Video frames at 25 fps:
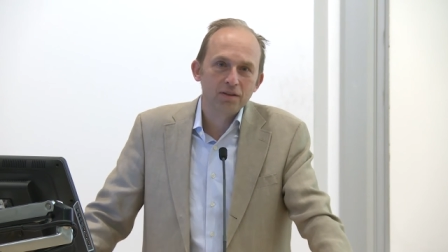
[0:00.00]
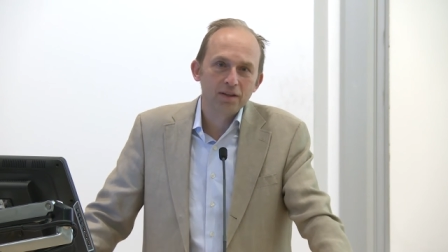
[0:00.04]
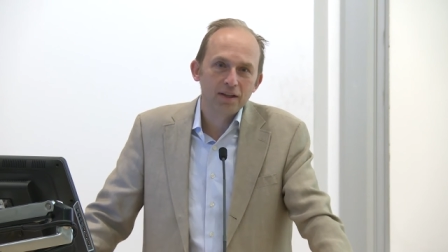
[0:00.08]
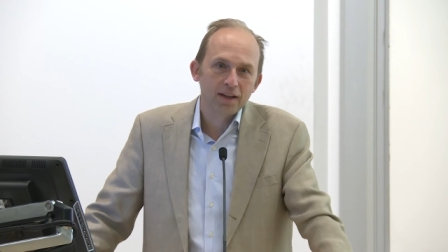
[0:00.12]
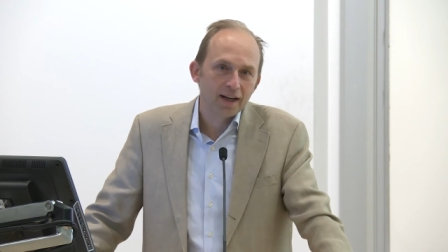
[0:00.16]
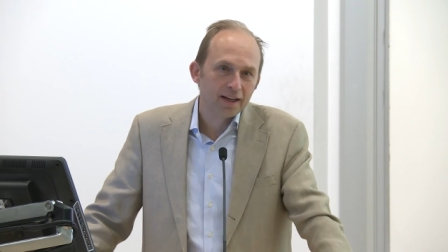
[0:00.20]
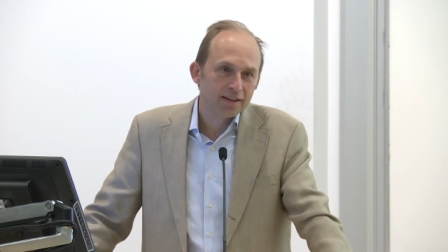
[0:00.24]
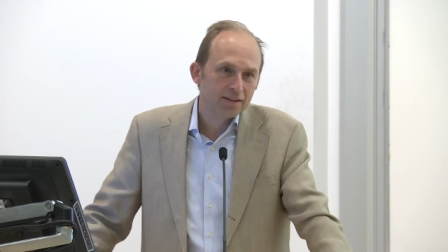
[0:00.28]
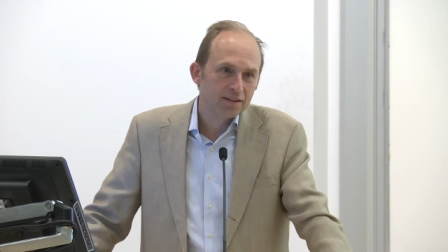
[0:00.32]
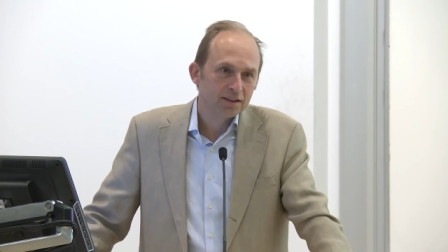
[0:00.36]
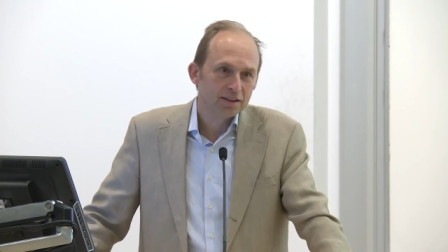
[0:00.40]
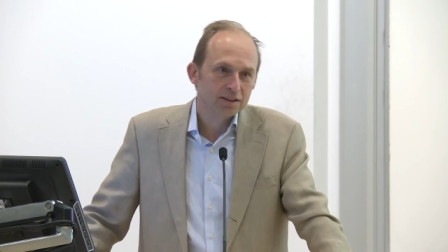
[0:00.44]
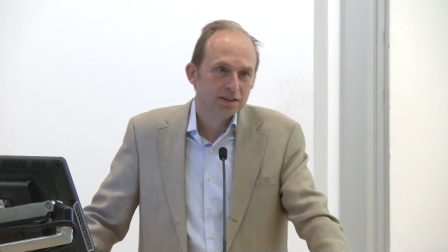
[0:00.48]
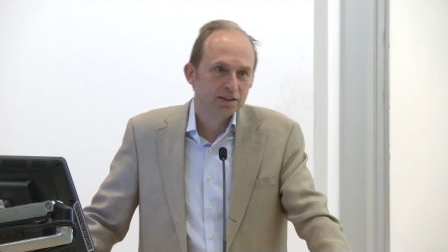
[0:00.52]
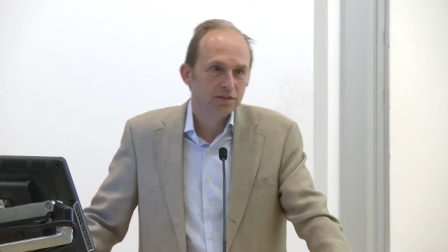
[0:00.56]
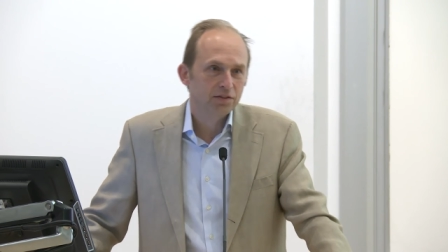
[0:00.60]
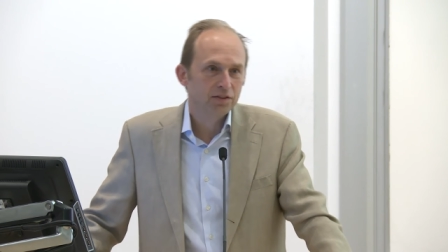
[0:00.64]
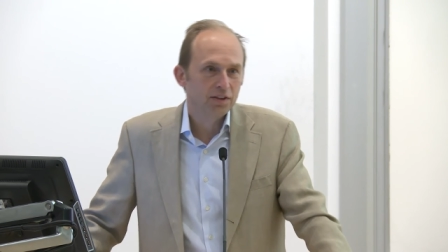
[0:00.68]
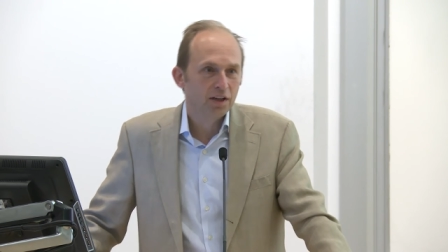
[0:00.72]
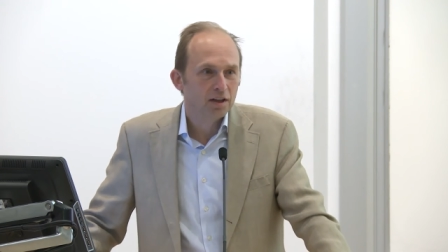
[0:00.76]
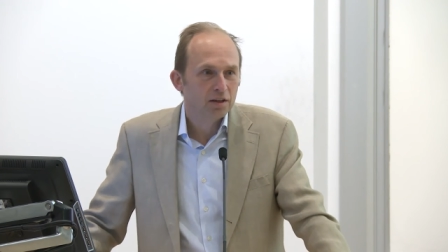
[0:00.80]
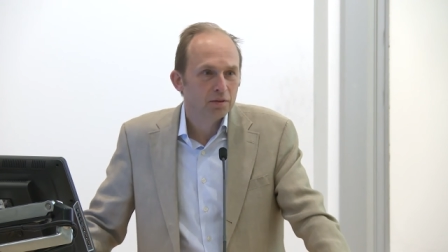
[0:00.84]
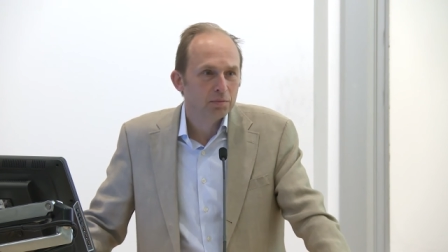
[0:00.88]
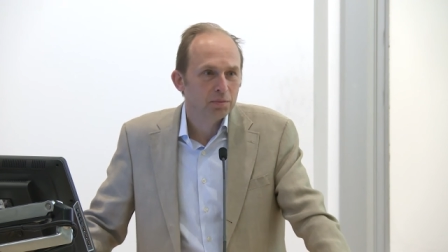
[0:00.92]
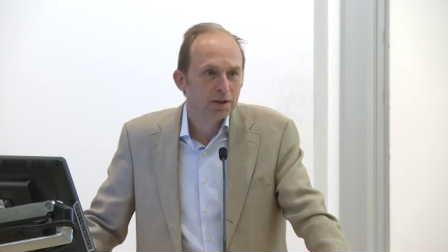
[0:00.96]
the ideas of
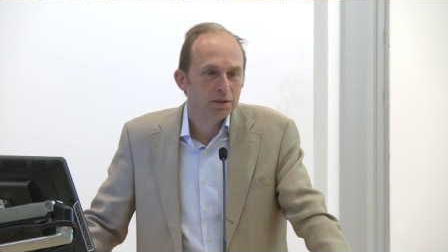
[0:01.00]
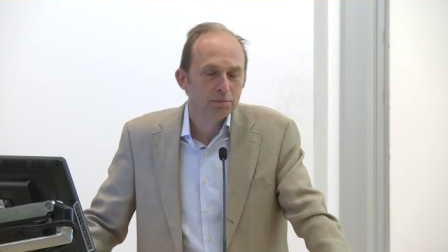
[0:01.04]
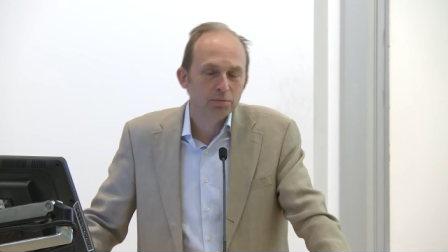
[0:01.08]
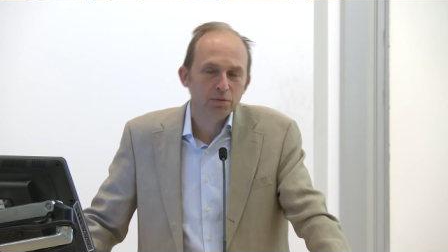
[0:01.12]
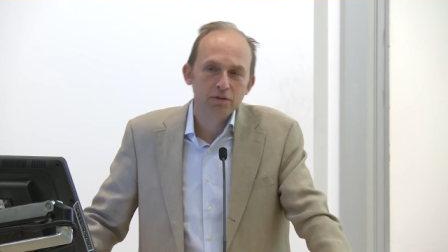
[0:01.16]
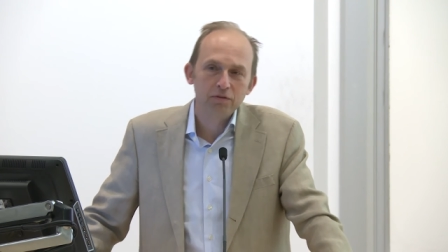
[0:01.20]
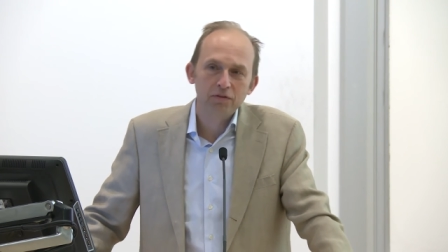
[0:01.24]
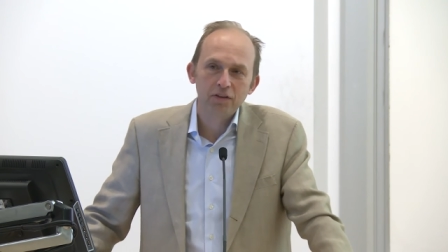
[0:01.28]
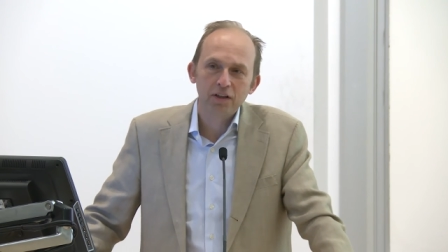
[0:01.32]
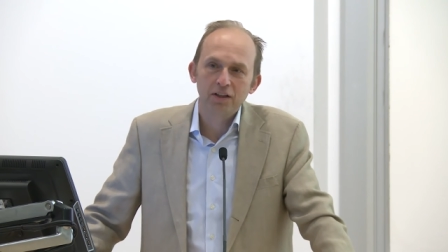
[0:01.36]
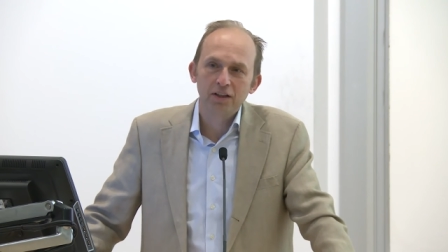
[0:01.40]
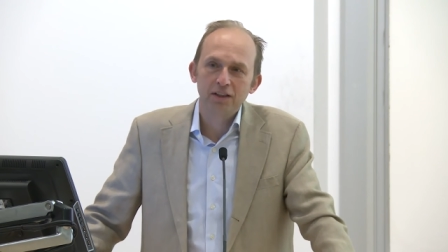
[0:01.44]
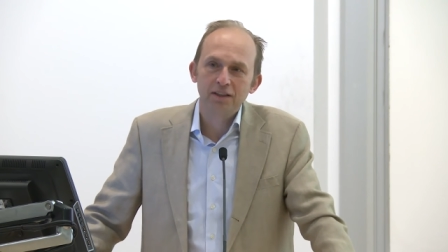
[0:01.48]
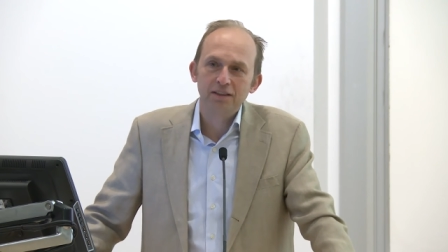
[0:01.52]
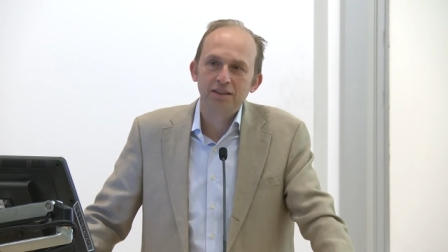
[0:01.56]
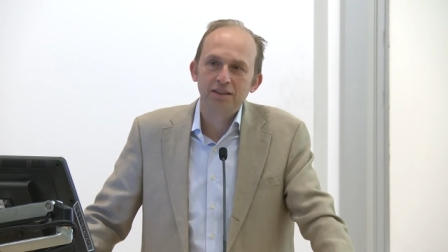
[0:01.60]
young people very